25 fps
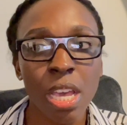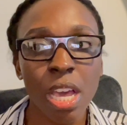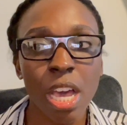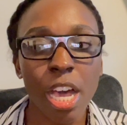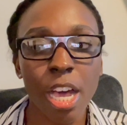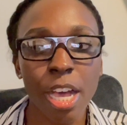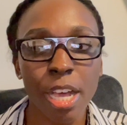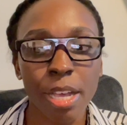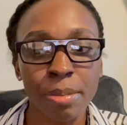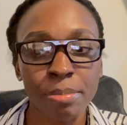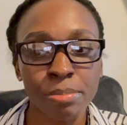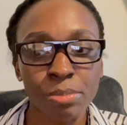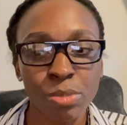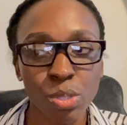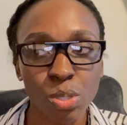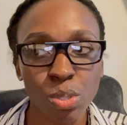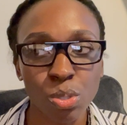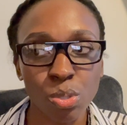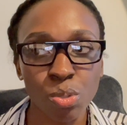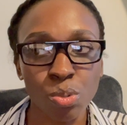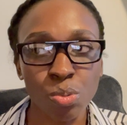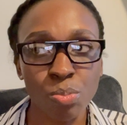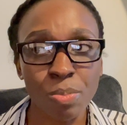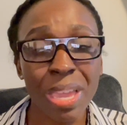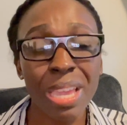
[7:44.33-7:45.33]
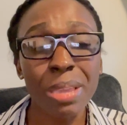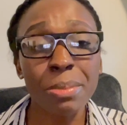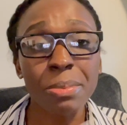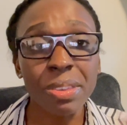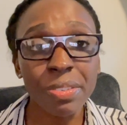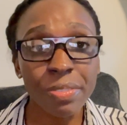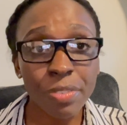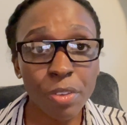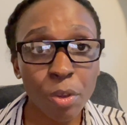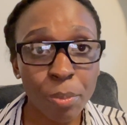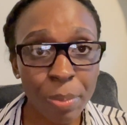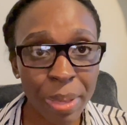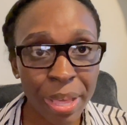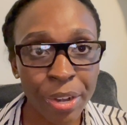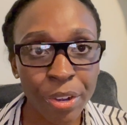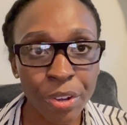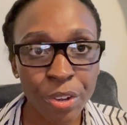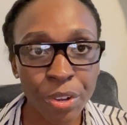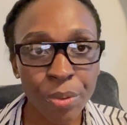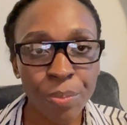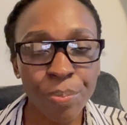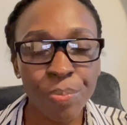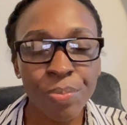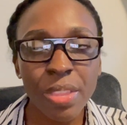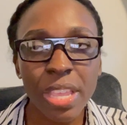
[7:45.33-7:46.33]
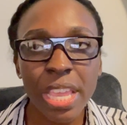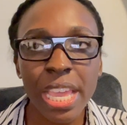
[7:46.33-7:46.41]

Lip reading: to make me feel better.